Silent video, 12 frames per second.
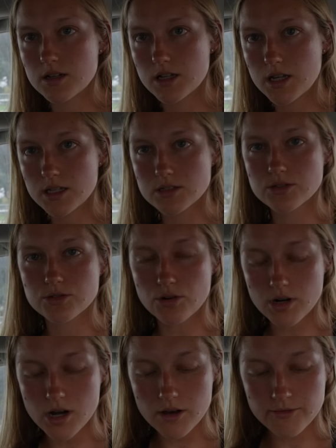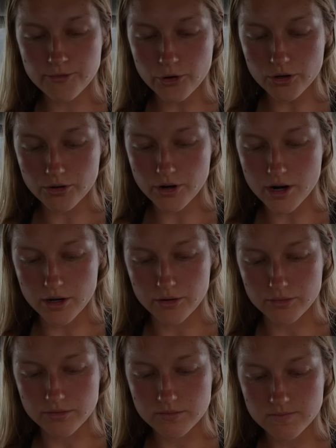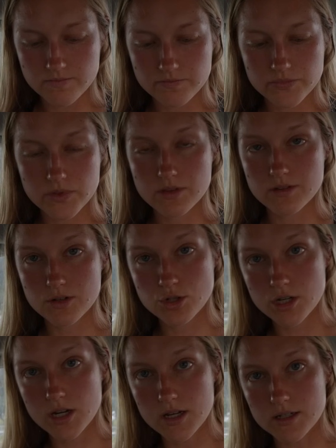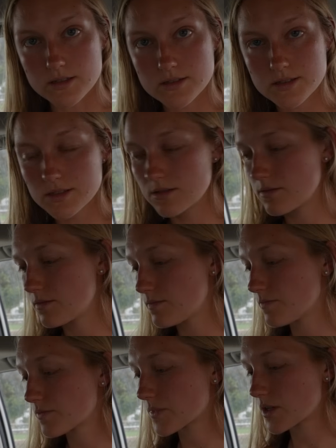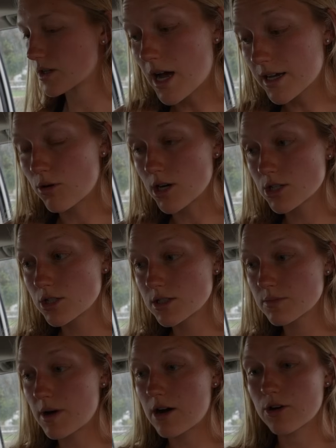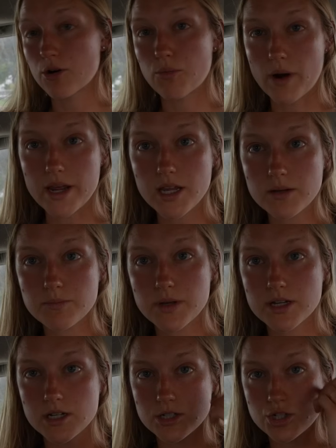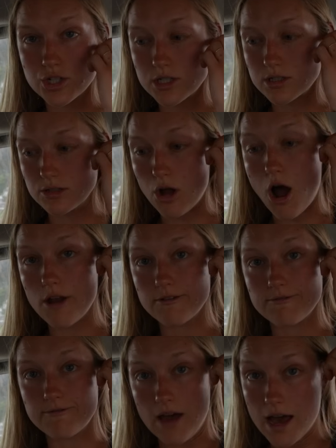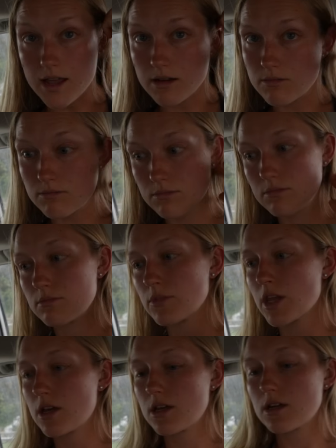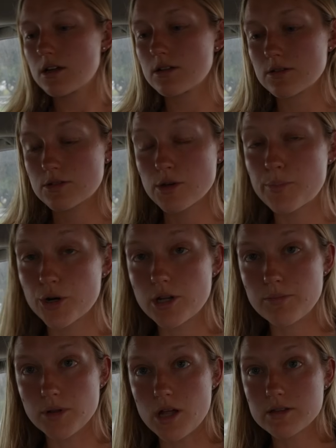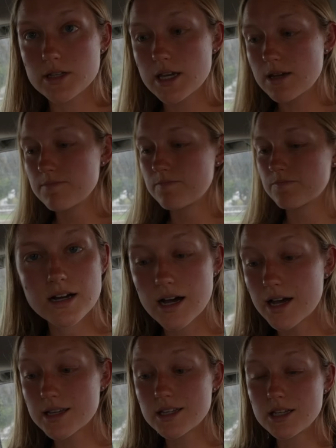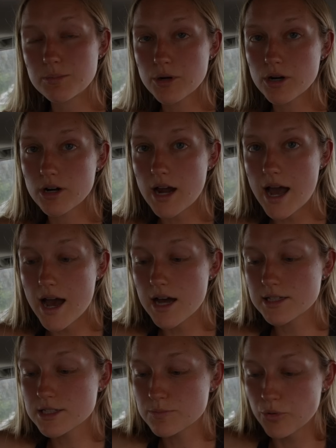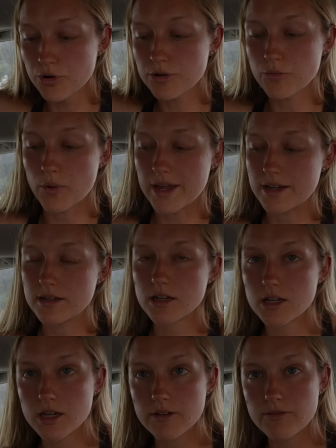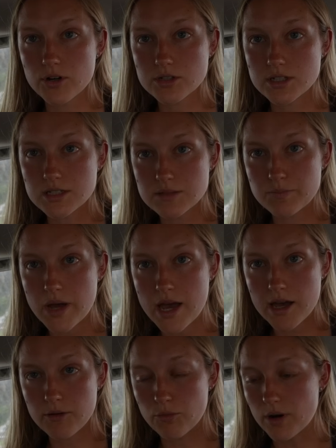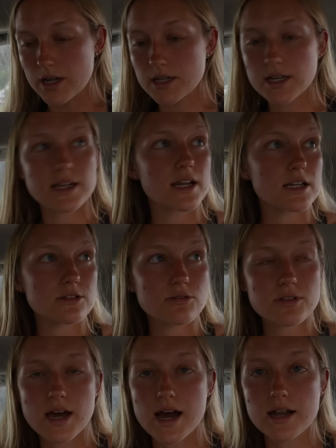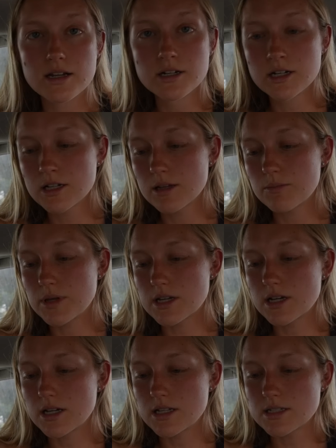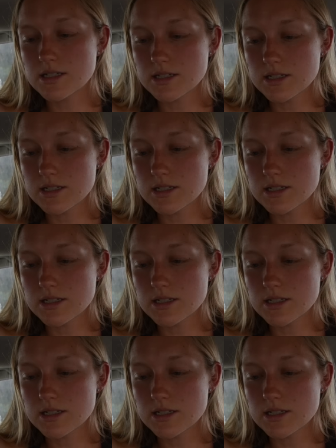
Is Zora full grown? She is. I get questions about her weight because she's not fat, to put it bluntly. I keep her at sport weight versus pet weight, and I do that because